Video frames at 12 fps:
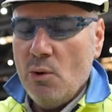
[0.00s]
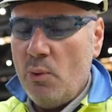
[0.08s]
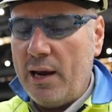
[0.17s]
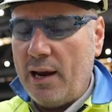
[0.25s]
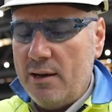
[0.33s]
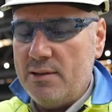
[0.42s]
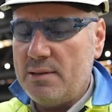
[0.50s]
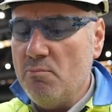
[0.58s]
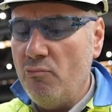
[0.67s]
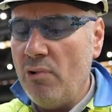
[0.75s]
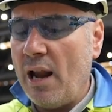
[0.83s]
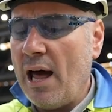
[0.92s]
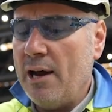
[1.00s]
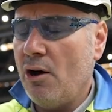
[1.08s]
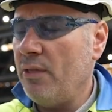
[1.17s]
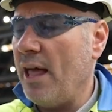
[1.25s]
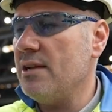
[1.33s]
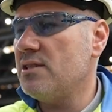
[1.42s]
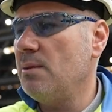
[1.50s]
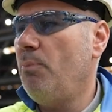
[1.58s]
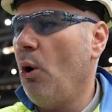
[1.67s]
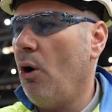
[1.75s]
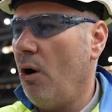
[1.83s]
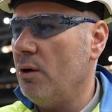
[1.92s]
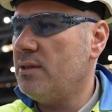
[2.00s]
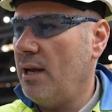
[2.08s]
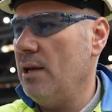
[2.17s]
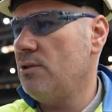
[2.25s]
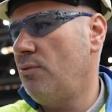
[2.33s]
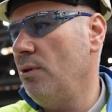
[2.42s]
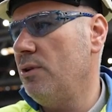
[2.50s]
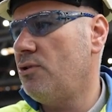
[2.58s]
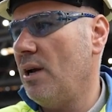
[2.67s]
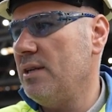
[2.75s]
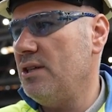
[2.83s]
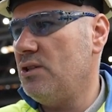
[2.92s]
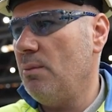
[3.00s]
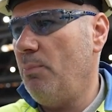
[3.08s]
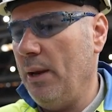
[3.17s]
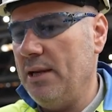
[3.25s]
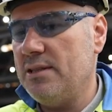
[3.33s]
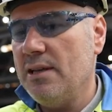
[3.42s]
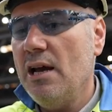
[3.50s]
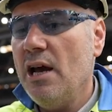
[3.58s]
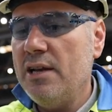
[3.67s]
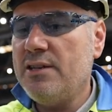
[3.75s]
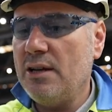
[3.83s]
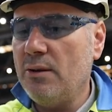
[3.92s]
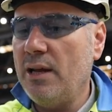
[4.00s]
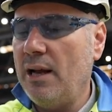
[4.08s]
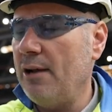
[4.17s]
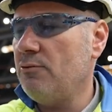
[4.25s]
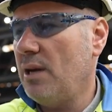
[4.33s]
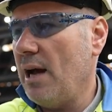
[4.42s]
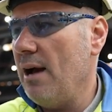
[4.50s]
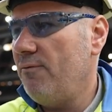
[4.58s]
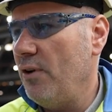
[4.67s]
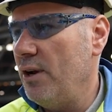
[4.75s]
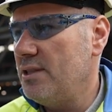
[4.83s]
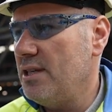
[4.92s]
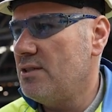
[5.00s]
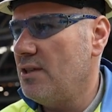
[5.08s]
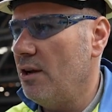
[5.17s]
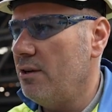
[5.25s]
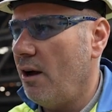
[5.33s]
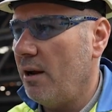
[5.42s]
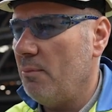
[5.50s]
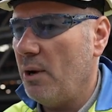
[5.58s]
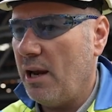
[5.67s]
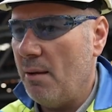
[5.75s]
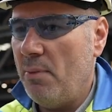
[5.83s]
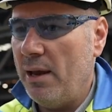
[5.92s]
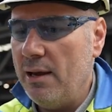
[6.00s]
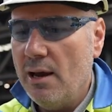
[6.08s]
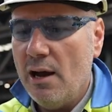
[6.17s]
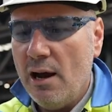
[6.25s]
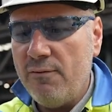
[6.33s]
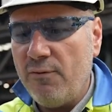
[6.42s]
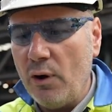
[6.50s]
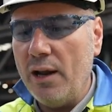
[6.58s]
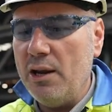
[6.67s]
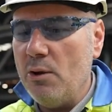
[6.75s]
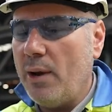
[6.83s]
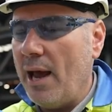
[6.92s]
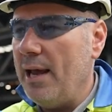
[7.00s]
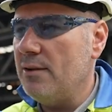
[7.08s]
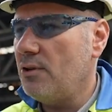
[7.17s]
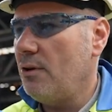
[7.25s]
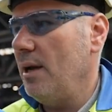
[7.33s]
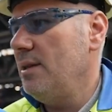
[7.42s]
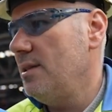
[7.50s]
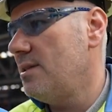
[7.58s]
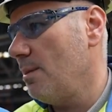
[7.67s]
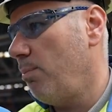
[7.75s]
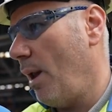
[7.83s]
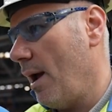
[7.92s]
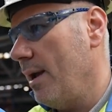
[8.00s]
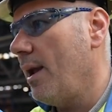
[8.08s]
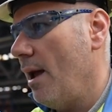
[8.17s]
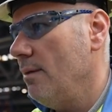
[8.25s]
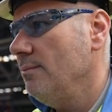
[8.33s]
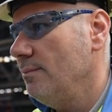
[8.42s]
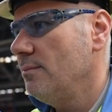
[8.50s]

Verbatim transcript: we can rely on that support to get us through the transition piece until the electric arc furnace is turned on and we can be a fully UK integrated supply again.